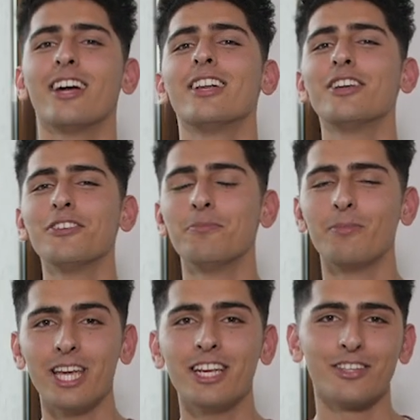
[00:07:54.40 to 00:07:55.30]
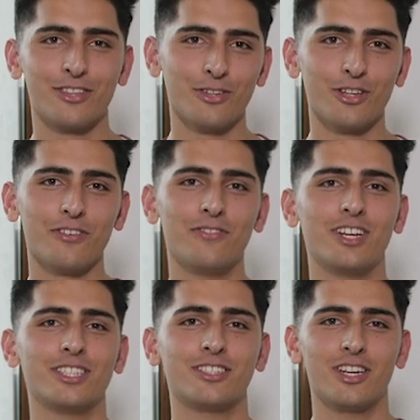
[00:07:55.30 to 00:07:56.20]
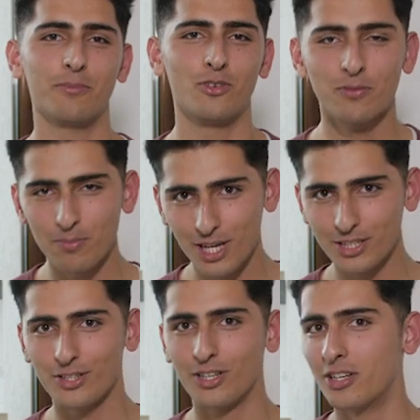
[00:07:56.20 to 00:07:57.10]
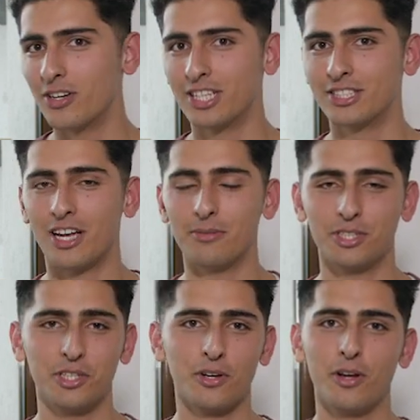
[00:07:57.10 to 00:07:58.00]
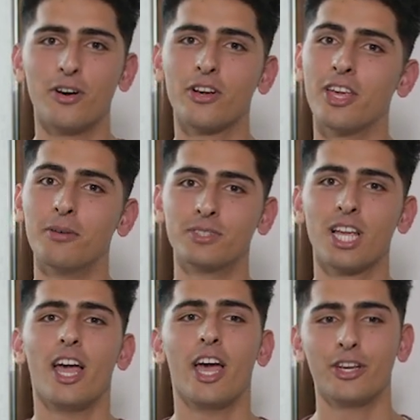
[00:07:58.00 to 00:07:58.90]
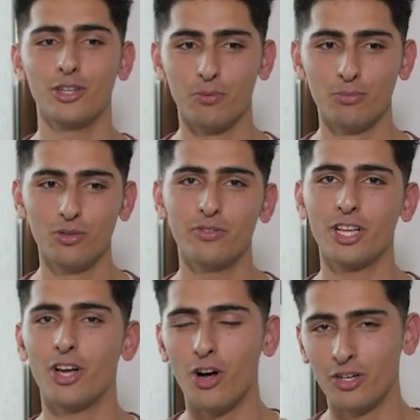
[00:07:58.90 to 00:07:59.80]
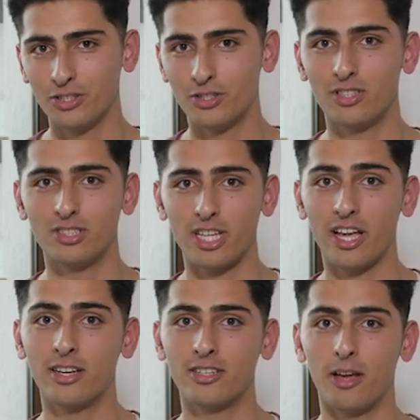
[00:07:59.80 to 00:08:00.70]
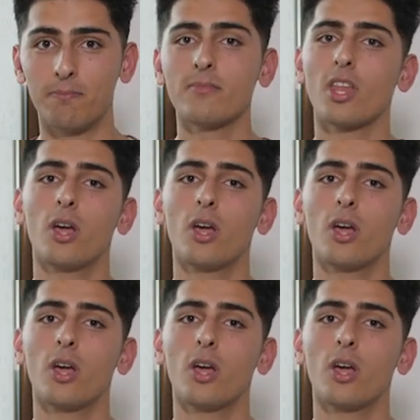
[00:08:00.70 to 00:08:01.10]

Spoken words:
And now you've made it through your first term, you've passed all your exams and your colloquiums, and you're moving on to the second term.